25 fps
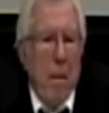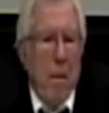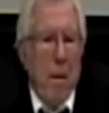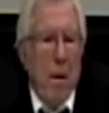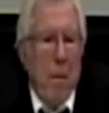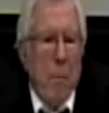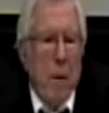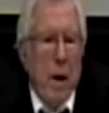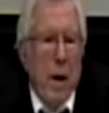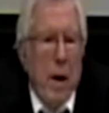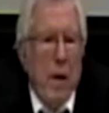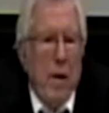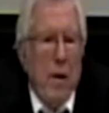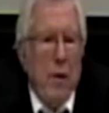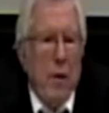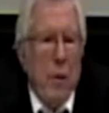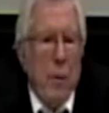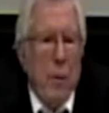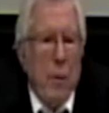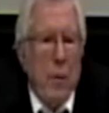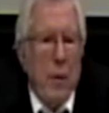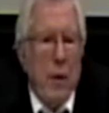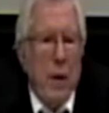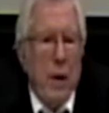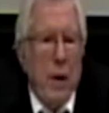The main
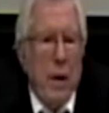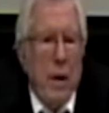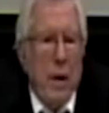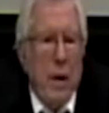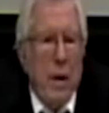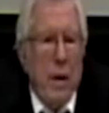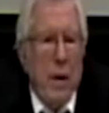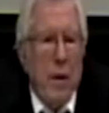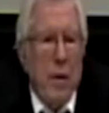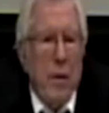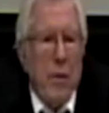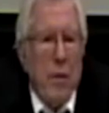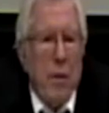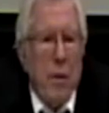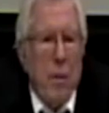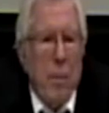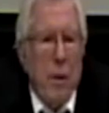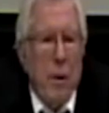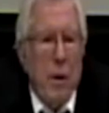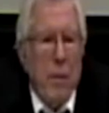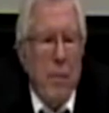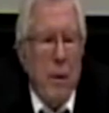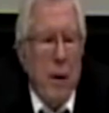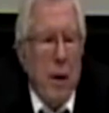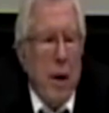youth leader in
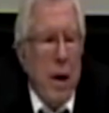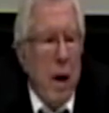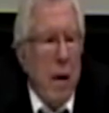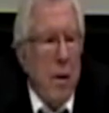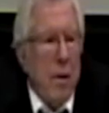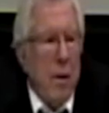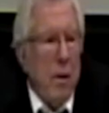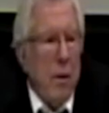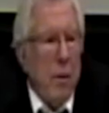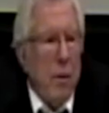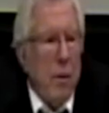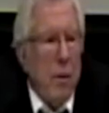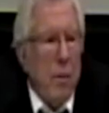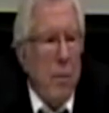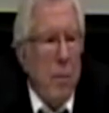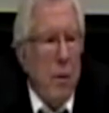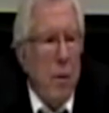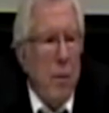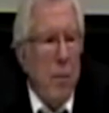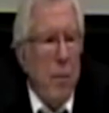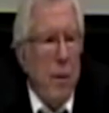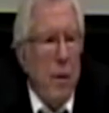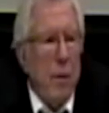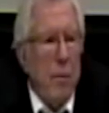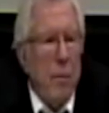Germany for the Catholic youth
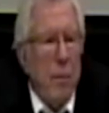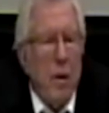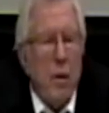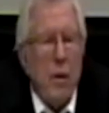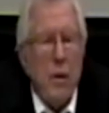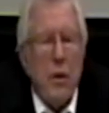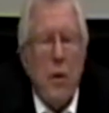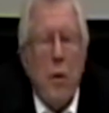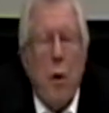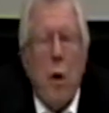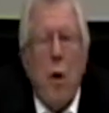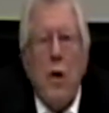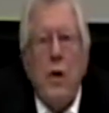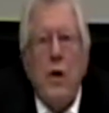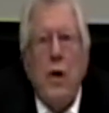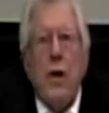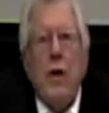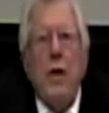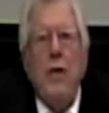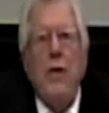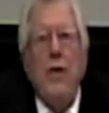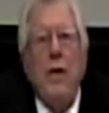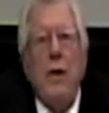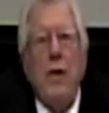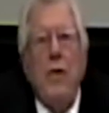movement was
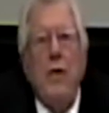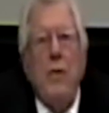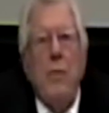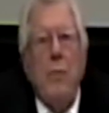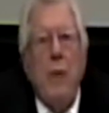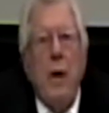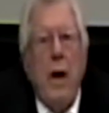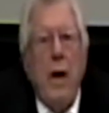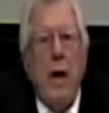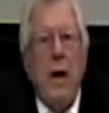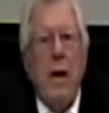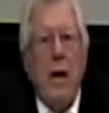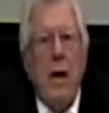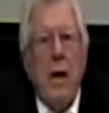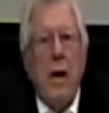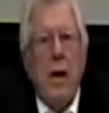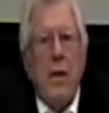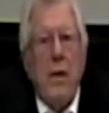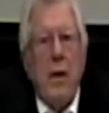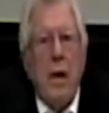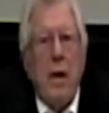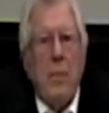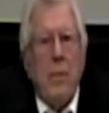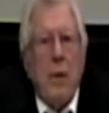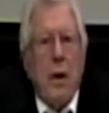tortured in such a way
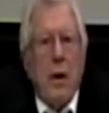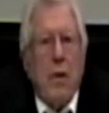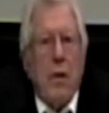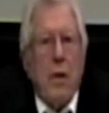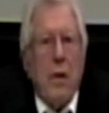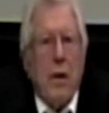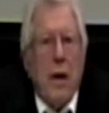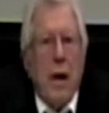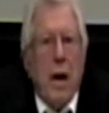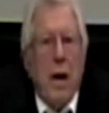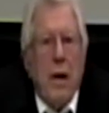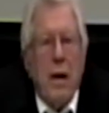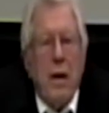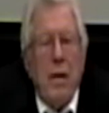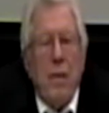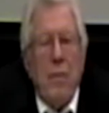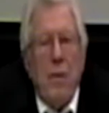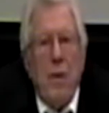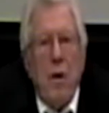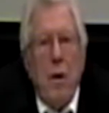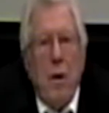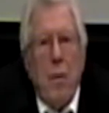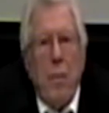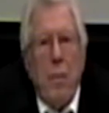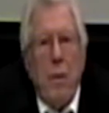that we could not
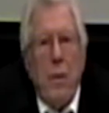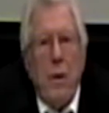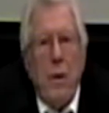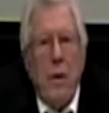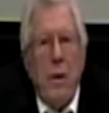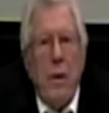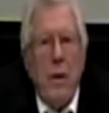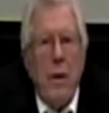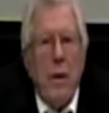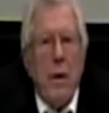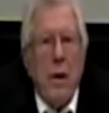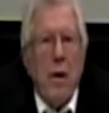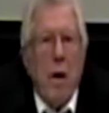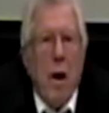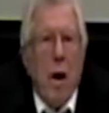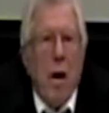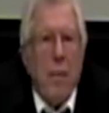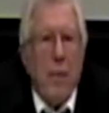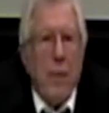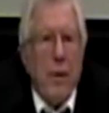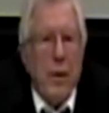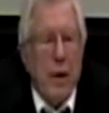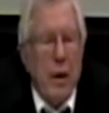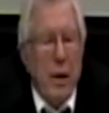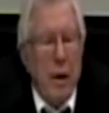even open the
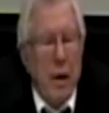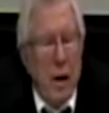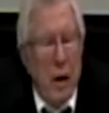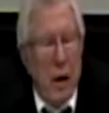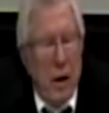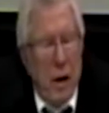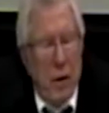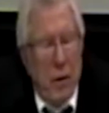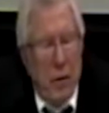coffin